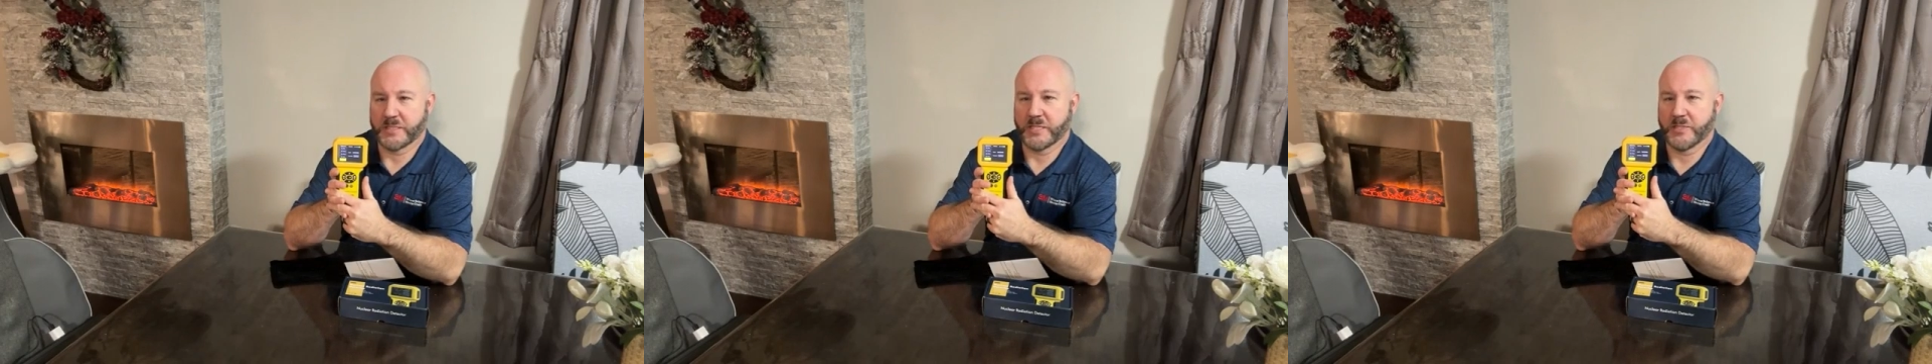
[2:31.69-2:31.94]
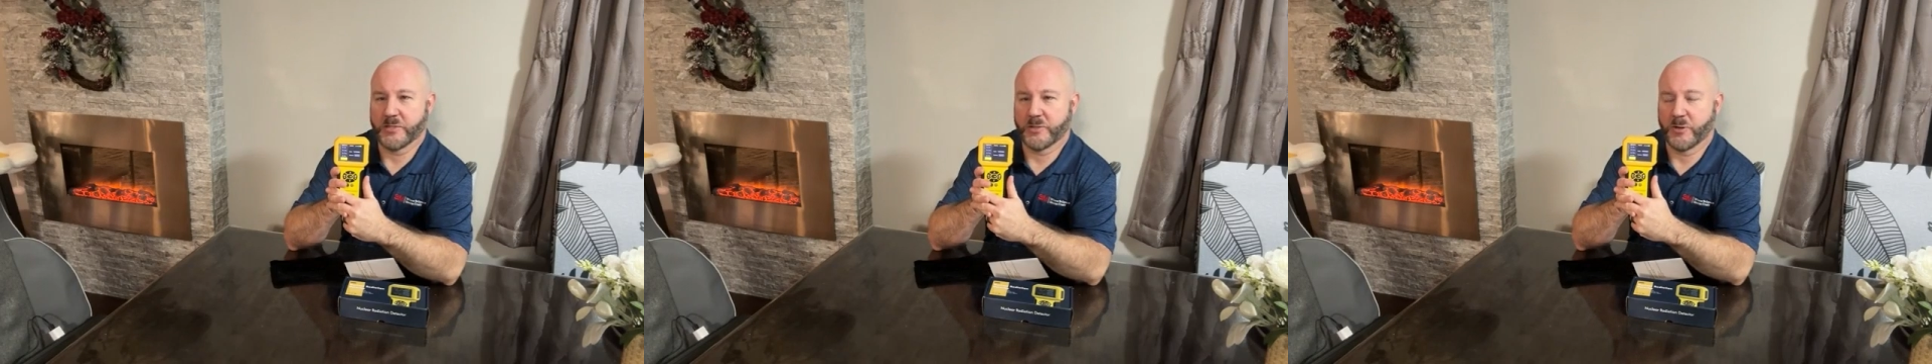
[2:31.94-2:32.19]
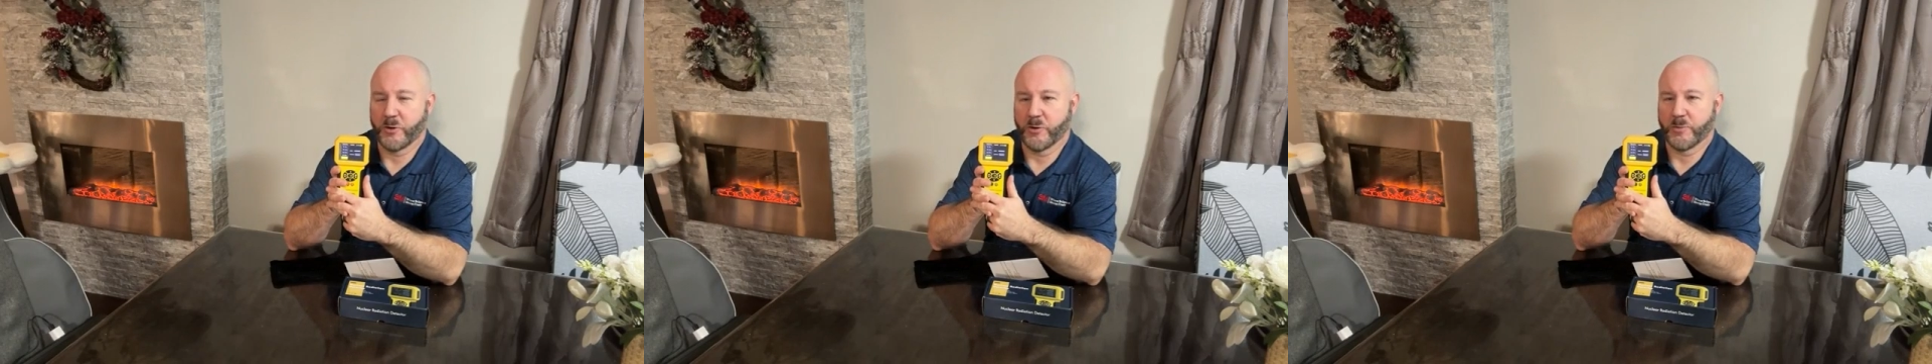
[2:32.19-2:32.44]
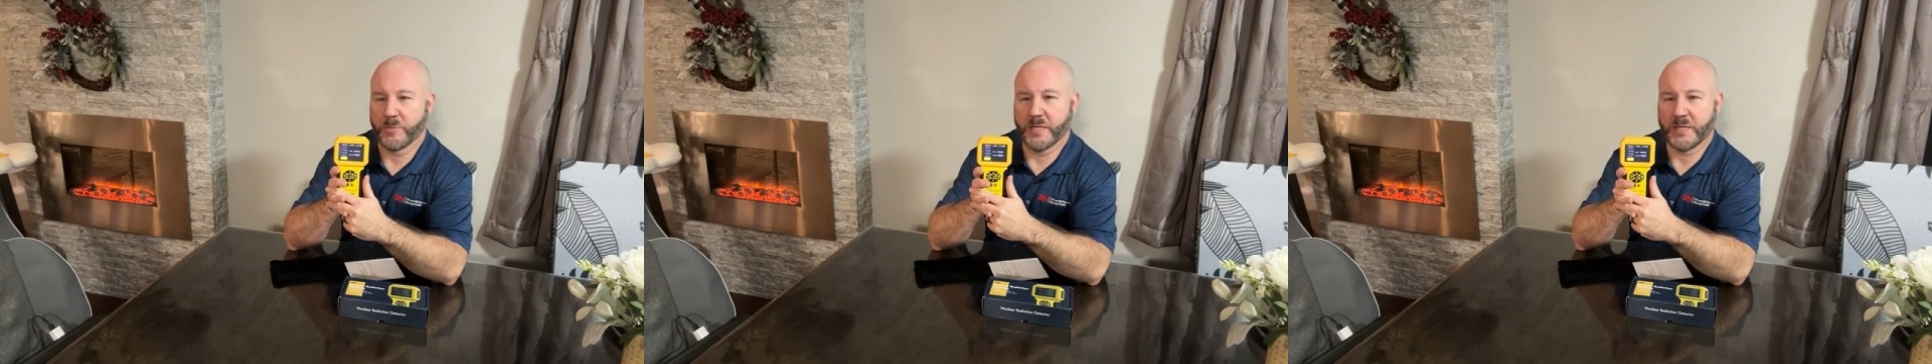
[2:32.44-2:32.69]
in your
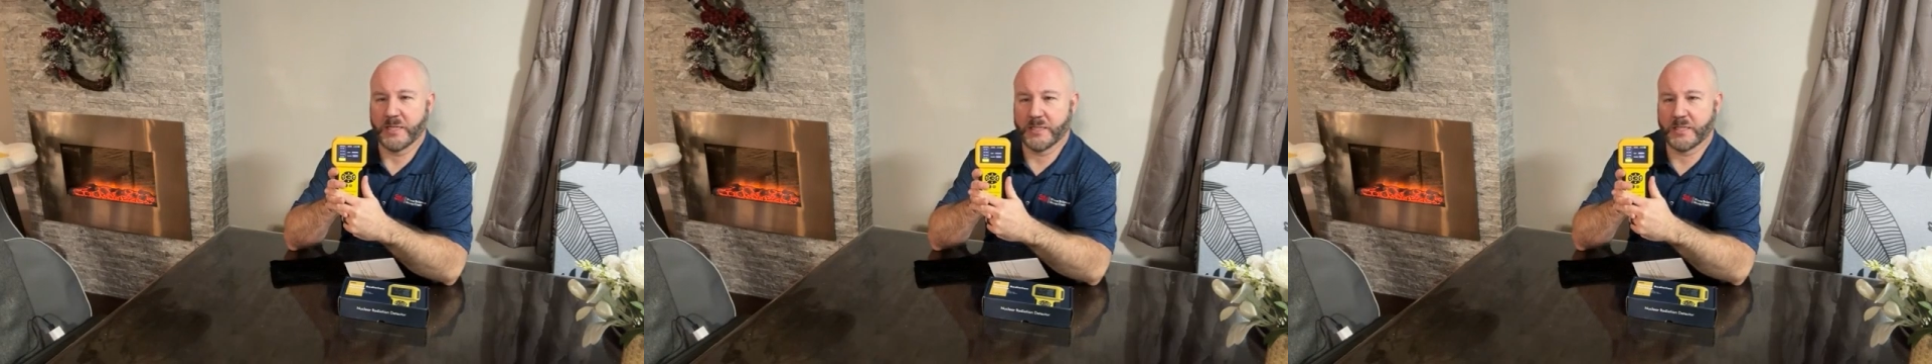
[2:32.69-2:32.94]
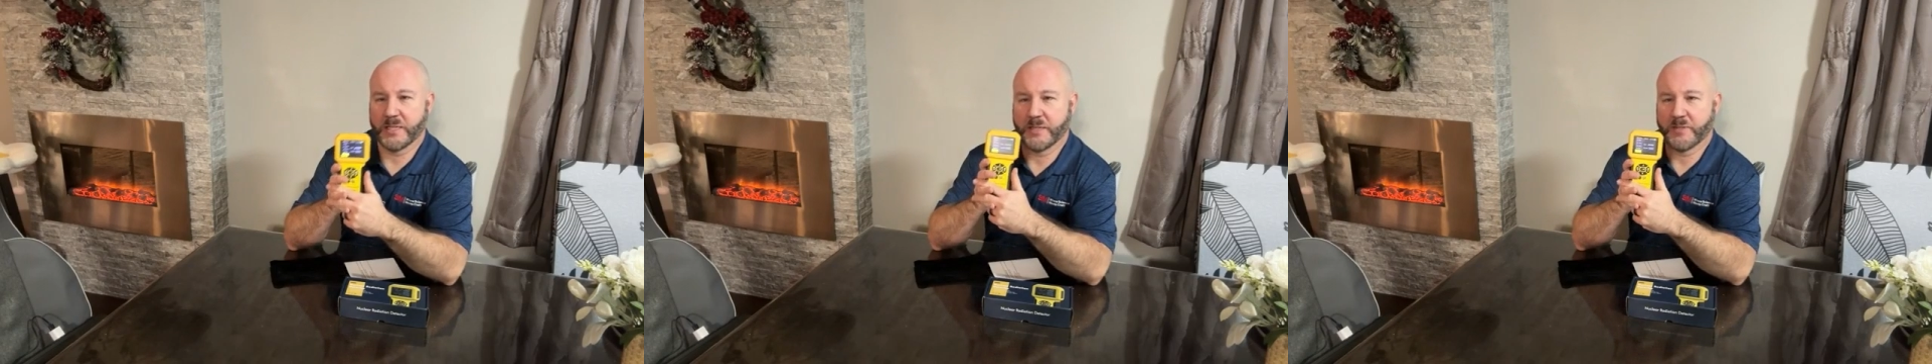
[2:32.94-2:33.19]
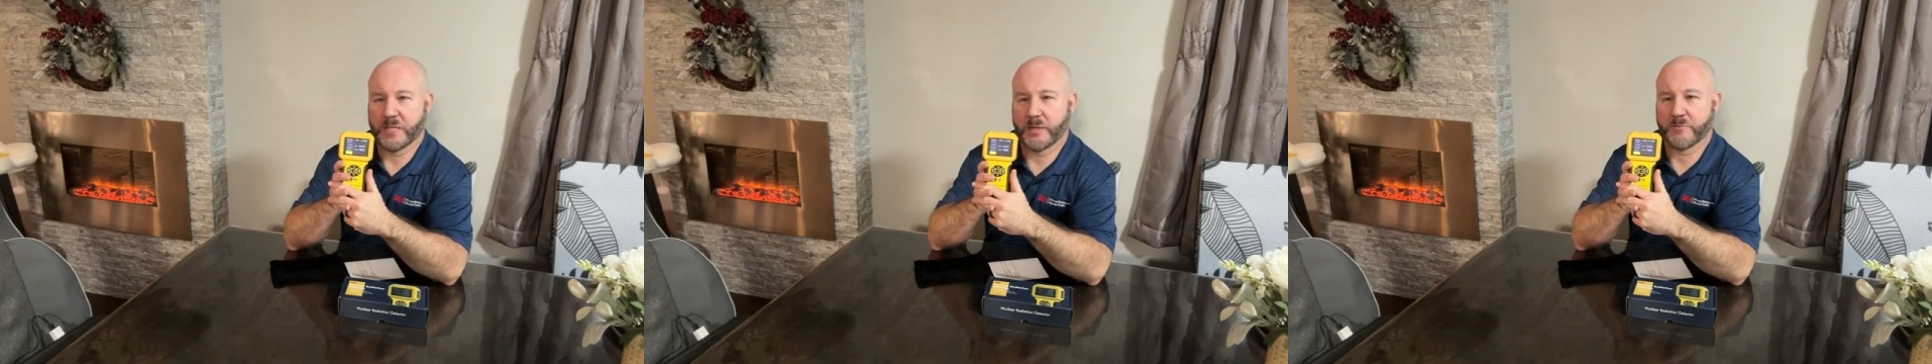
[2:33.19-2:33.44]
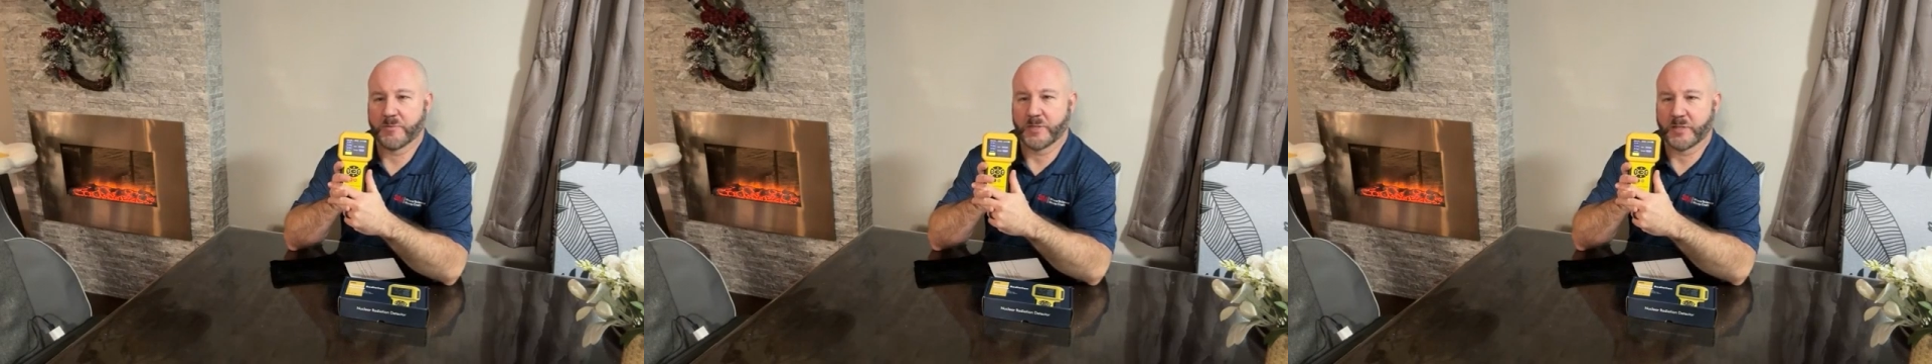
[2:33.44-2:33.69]
home, and it can even come
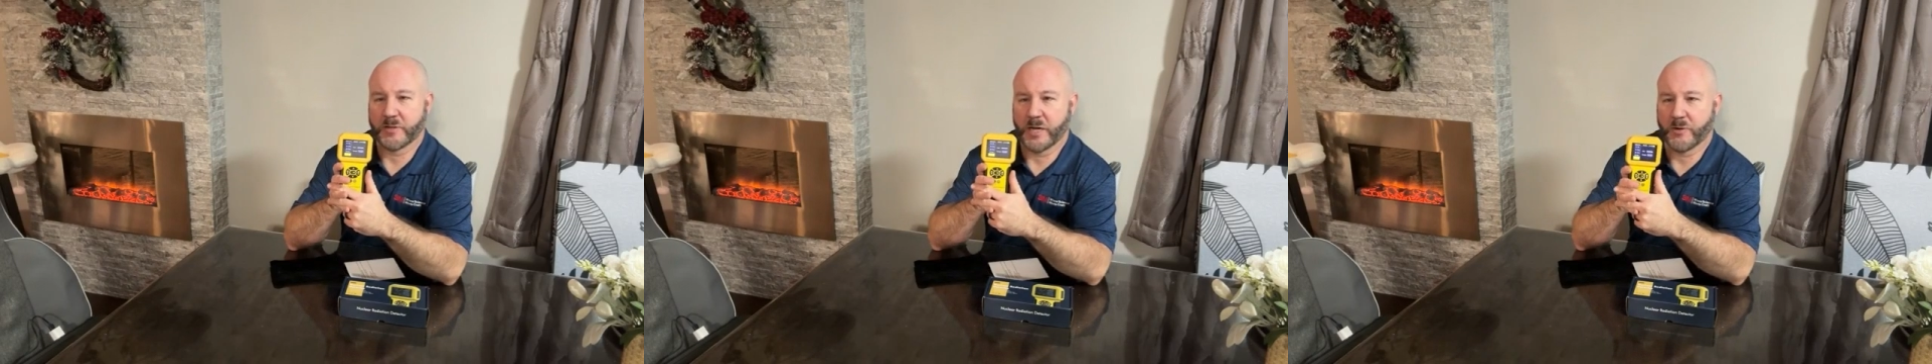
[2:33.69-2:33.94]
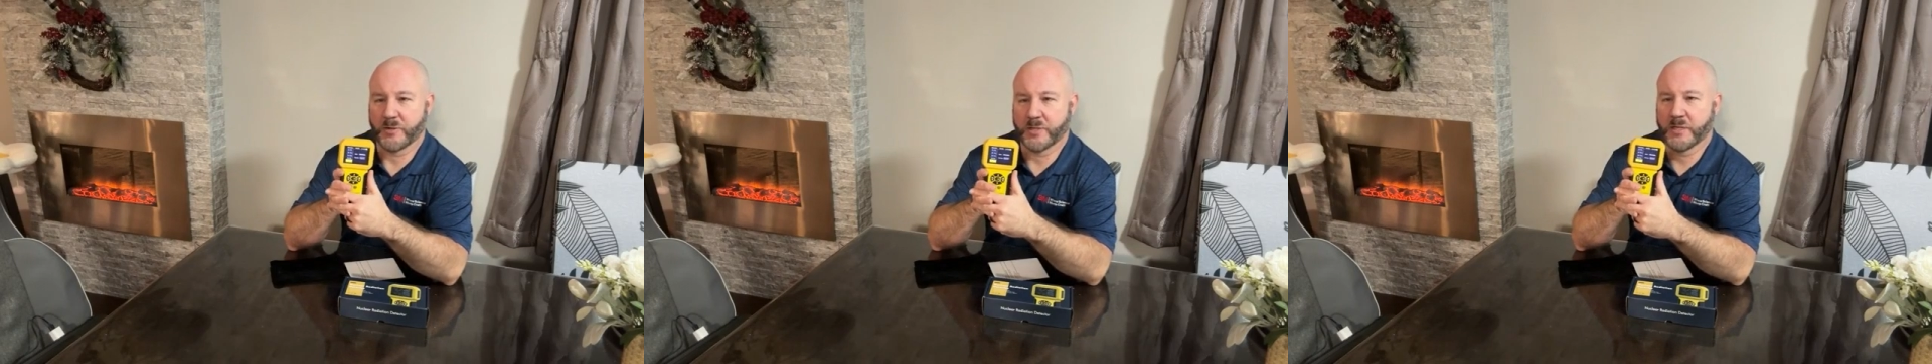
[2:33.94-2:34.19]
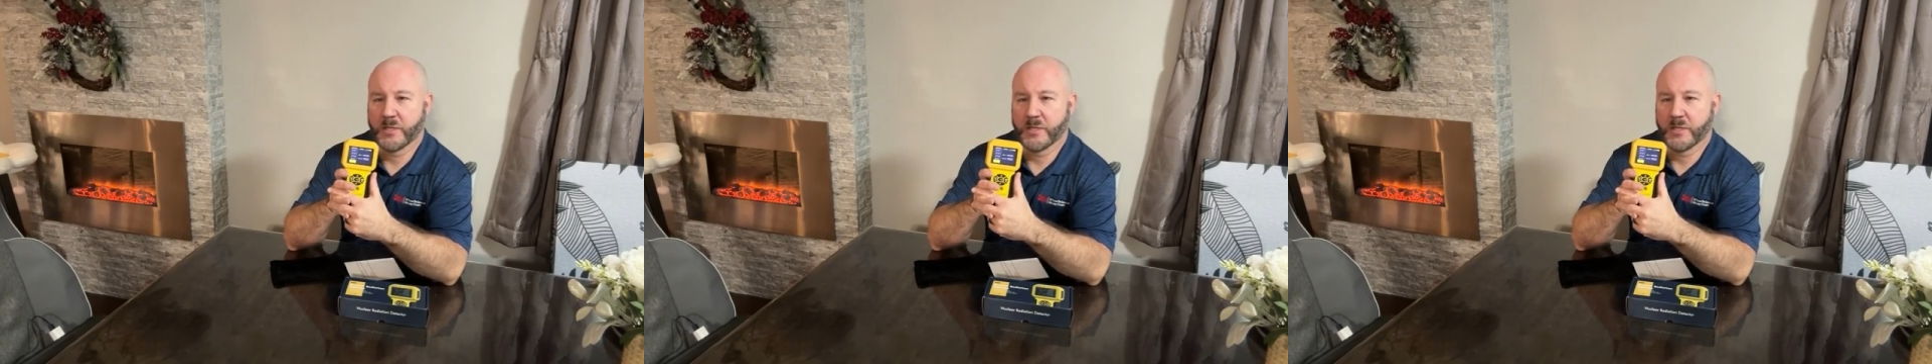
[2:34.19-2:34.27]
from the ground.